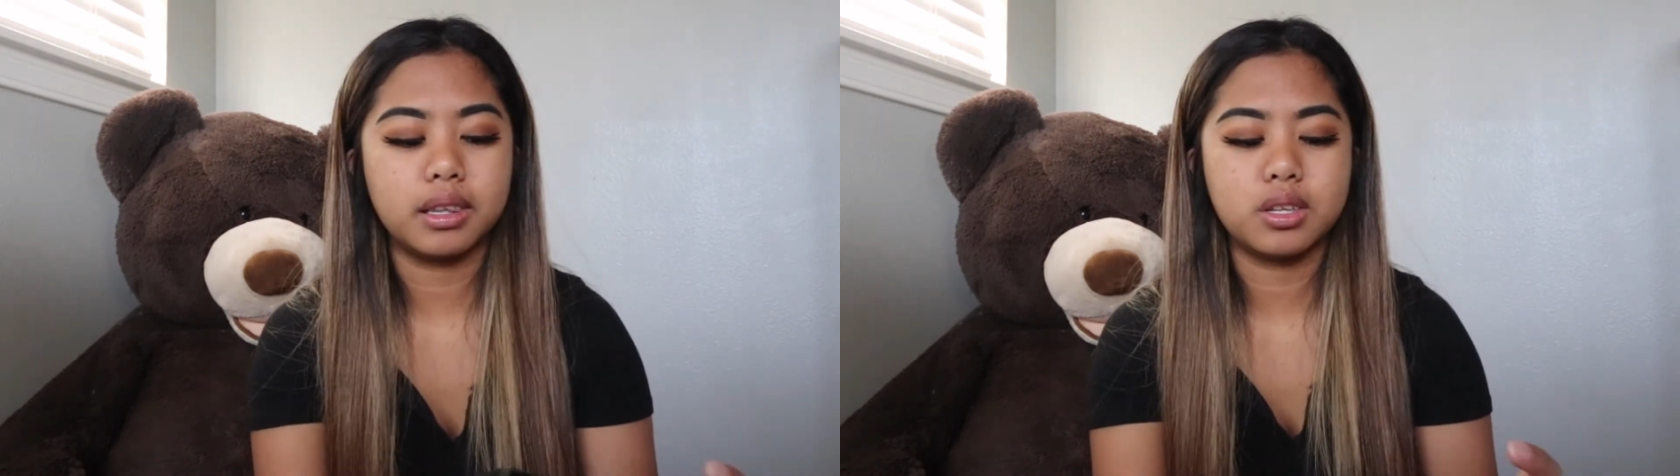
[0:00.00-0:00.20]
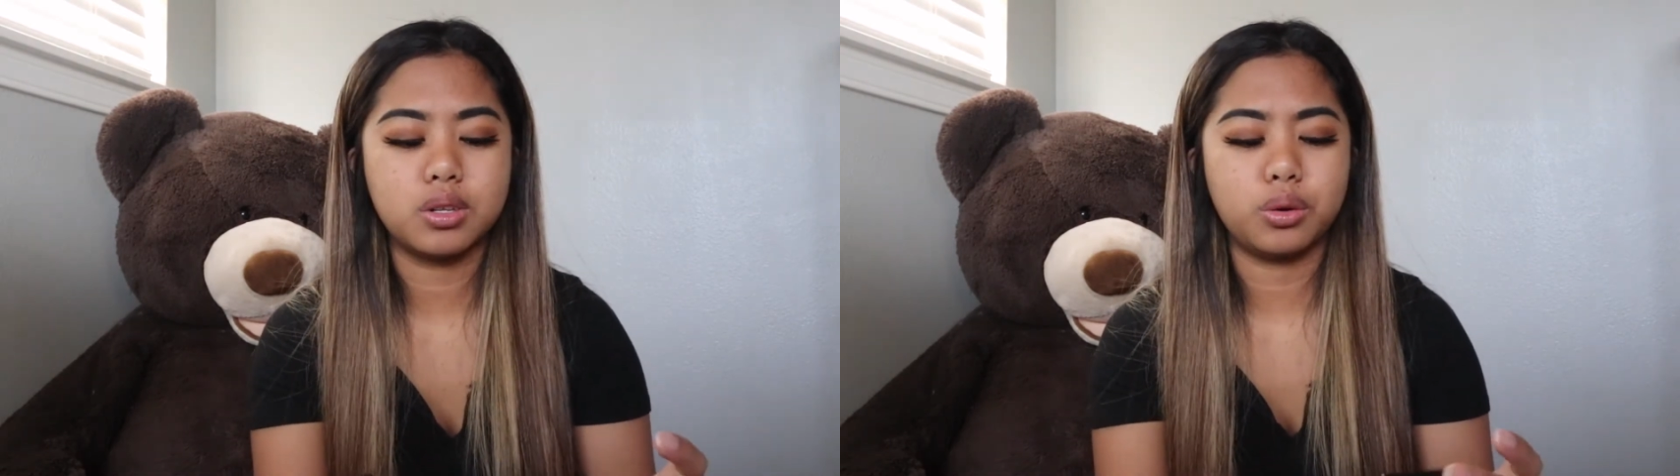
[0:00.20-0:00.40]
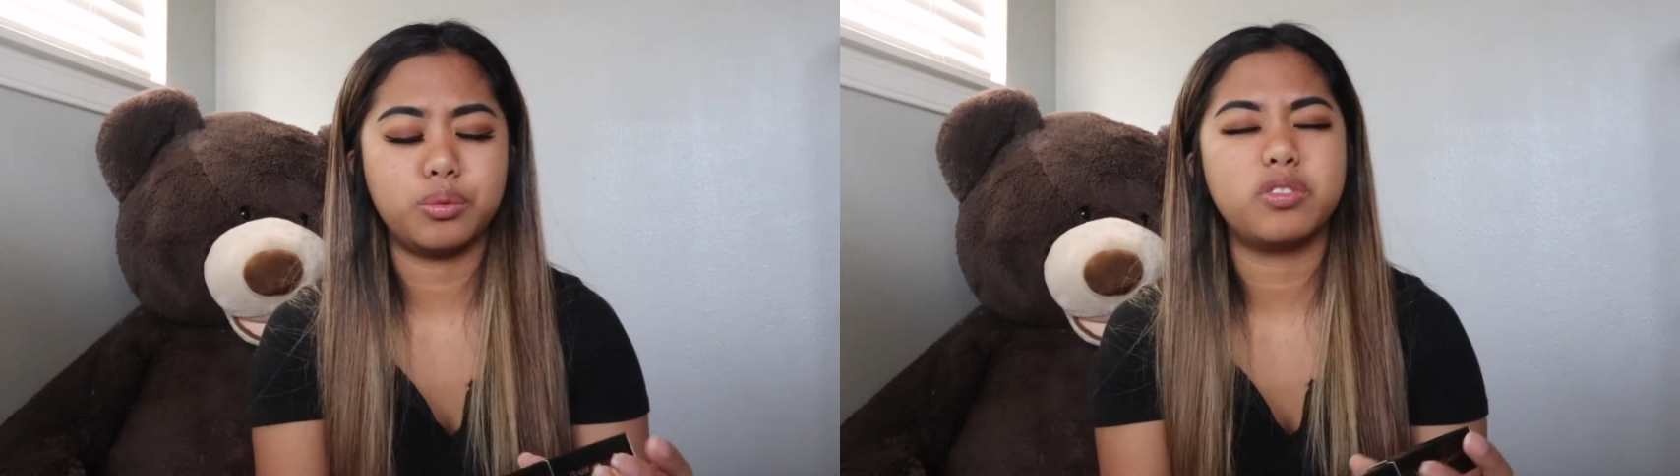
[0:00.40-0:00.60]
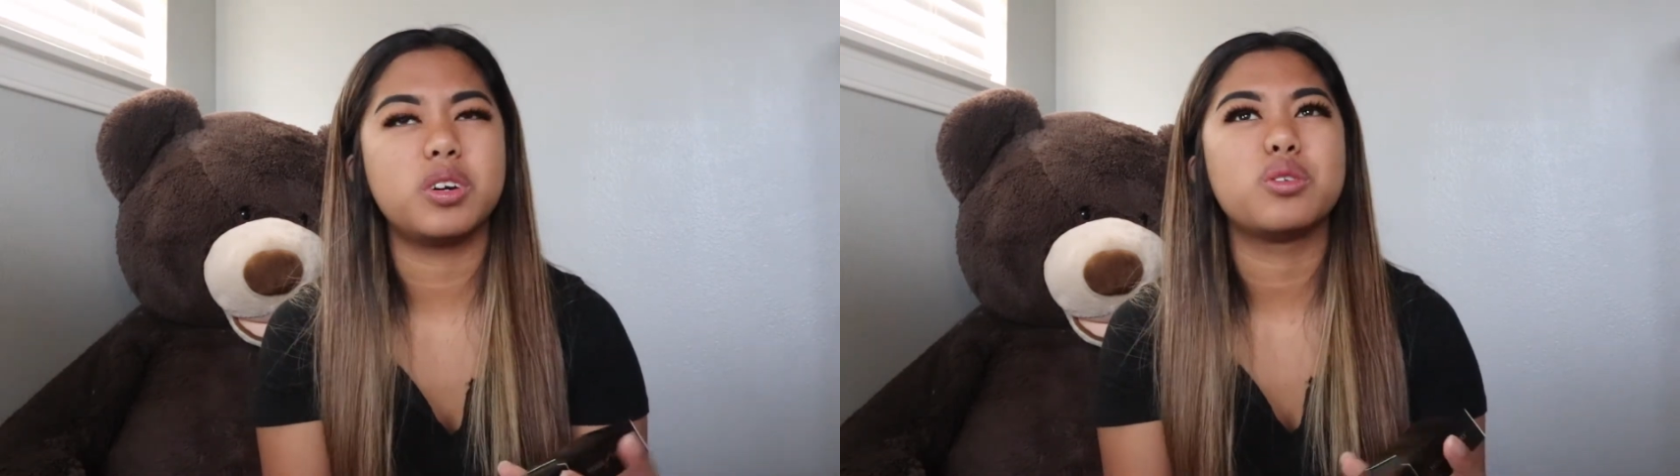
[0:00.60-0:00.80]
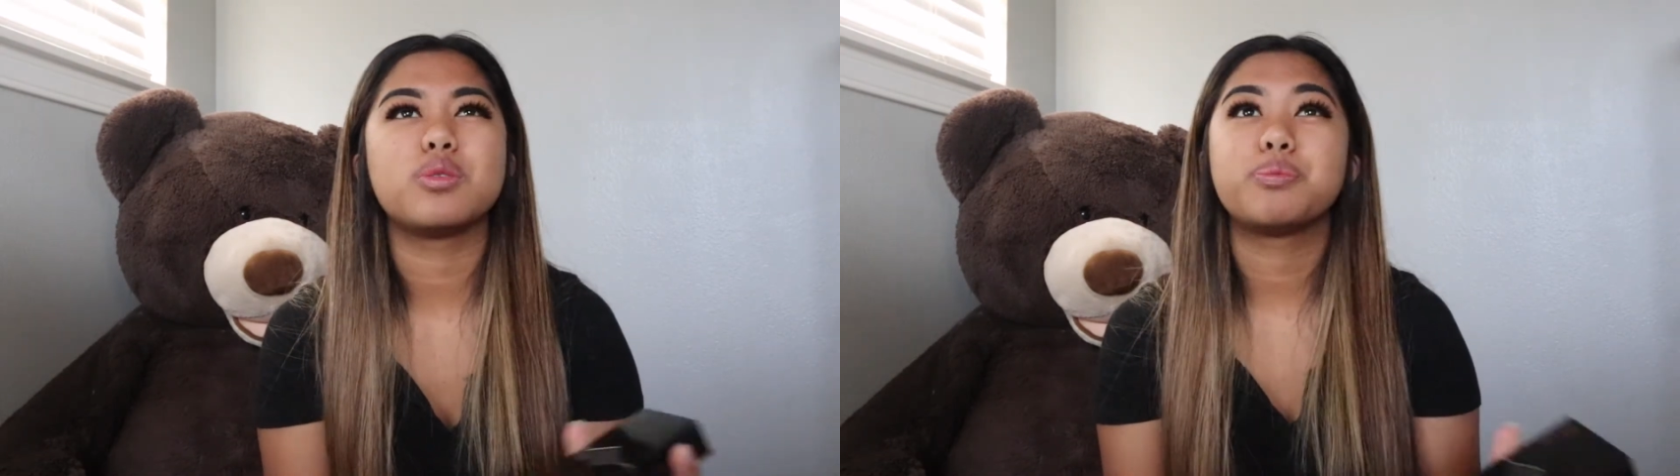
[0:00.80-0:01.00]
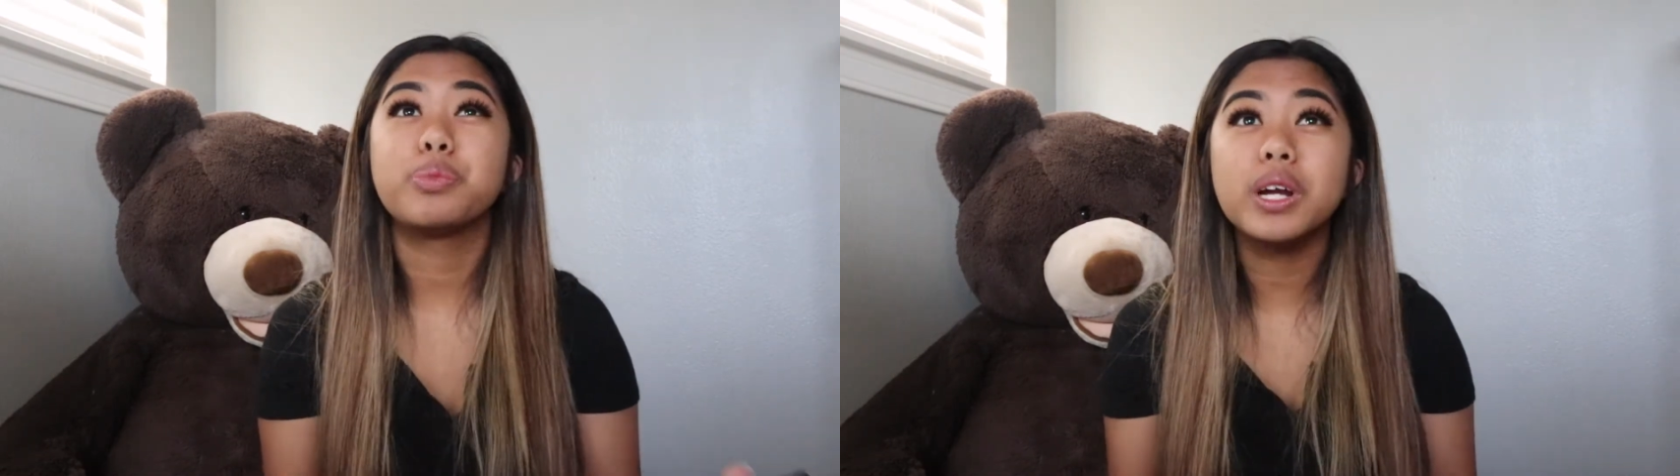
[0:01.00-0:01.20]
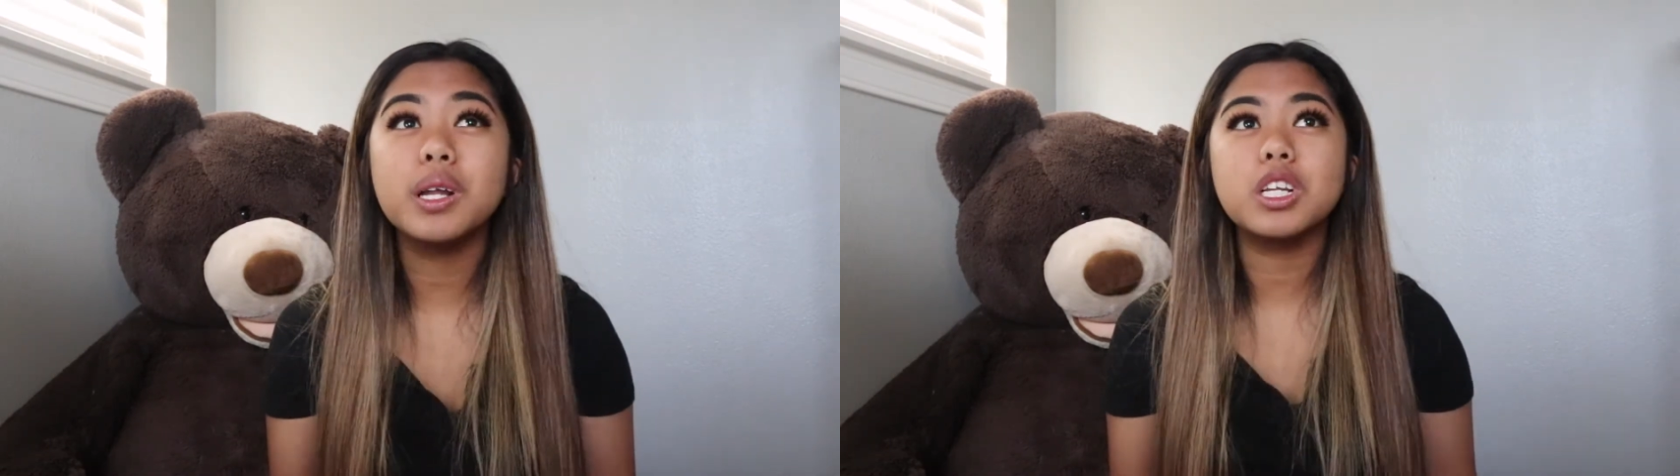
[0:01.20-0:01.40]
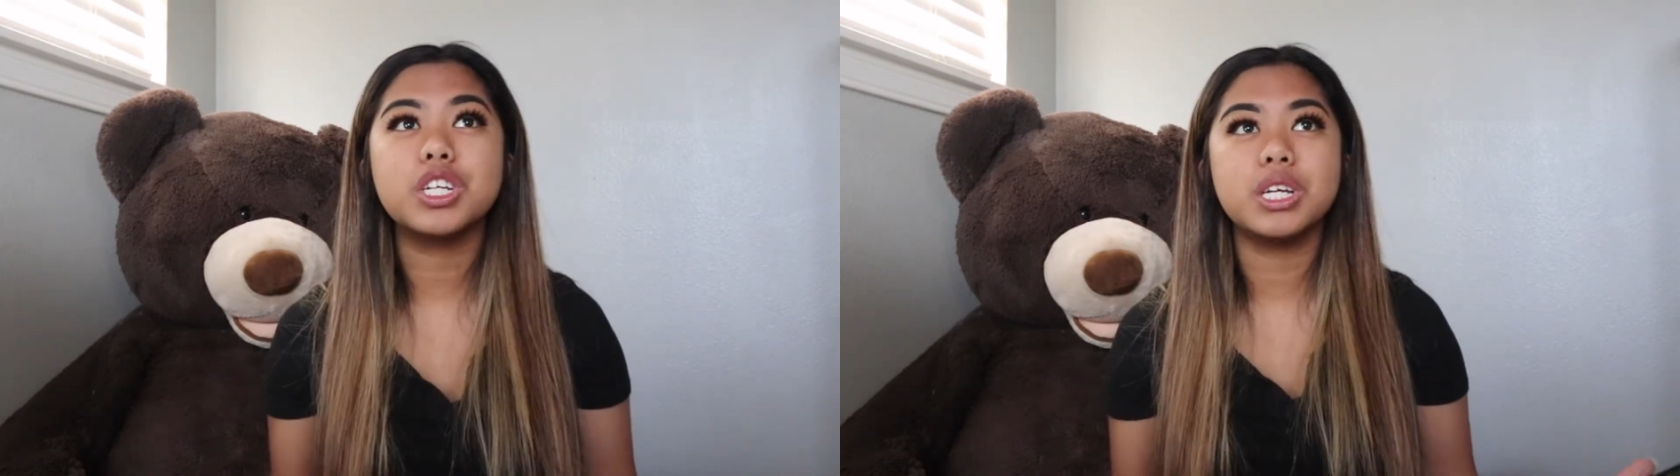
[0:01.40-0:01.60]
so for a
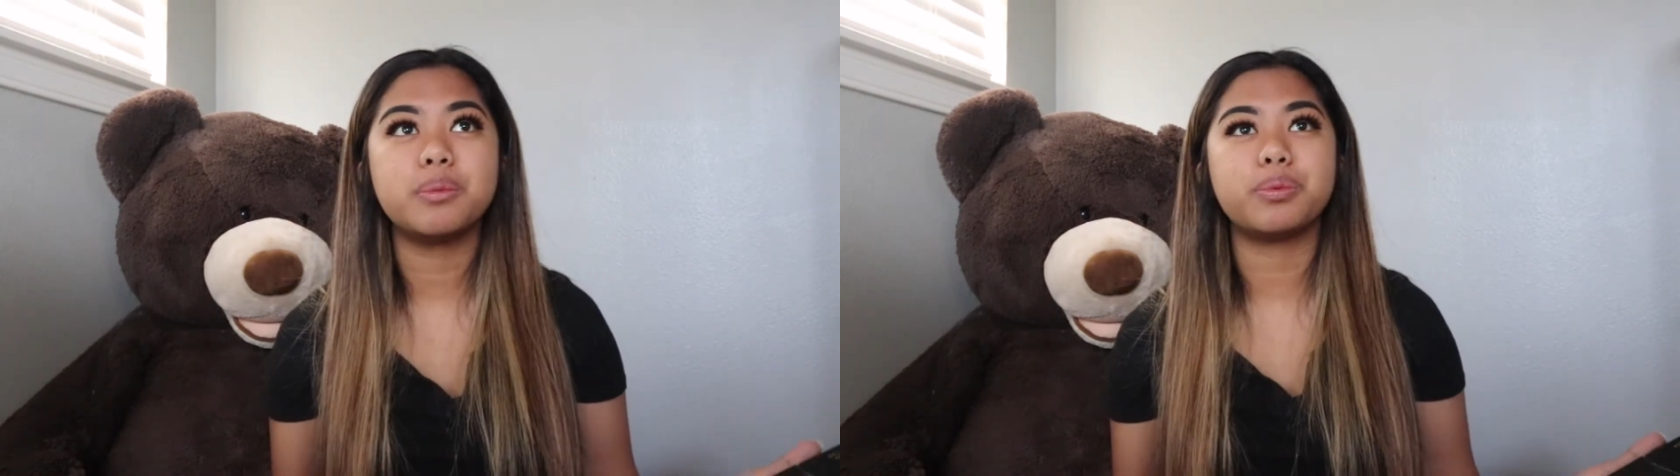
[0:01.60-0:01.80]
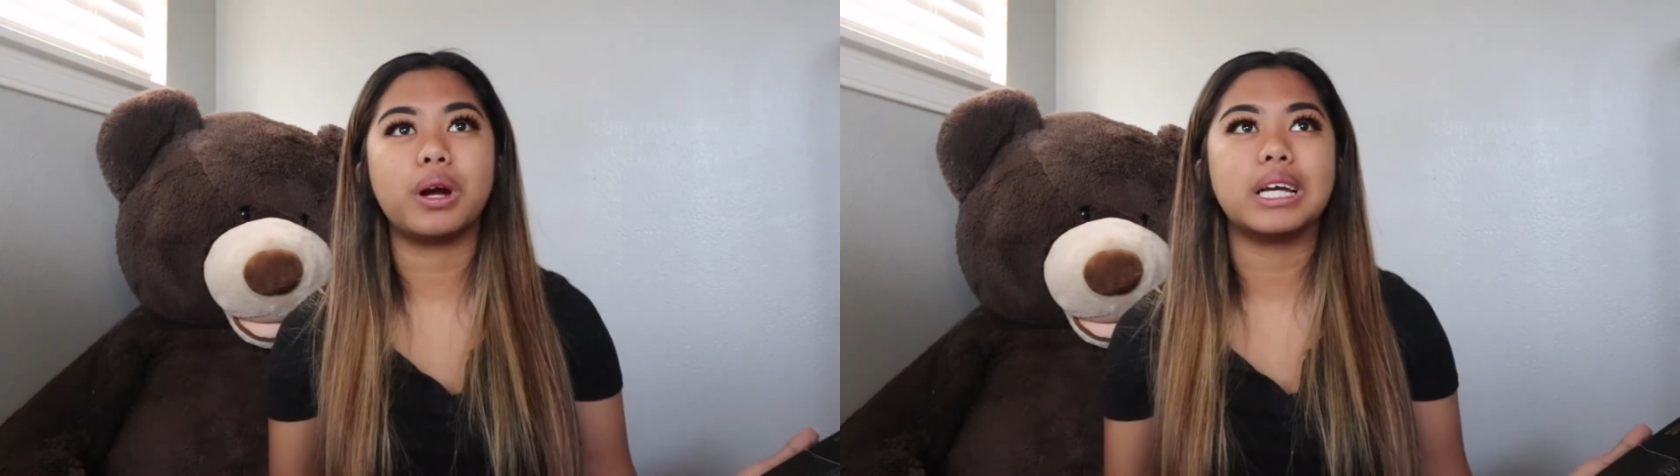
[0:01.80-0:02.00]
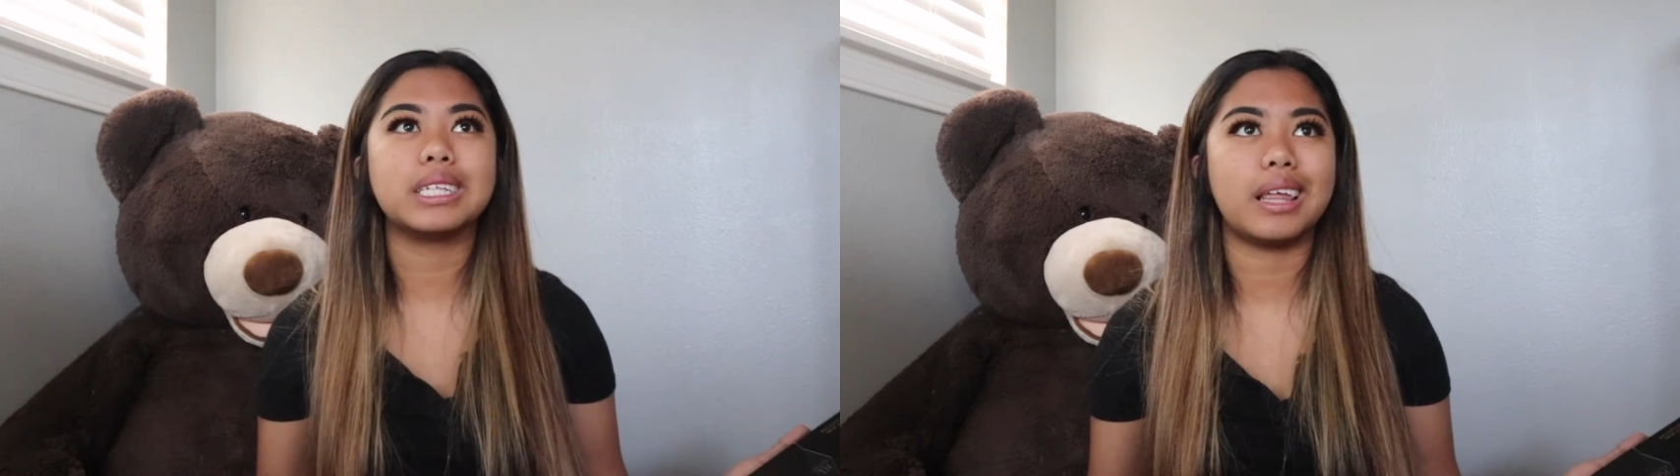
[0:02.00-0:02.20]
pretty cheap price.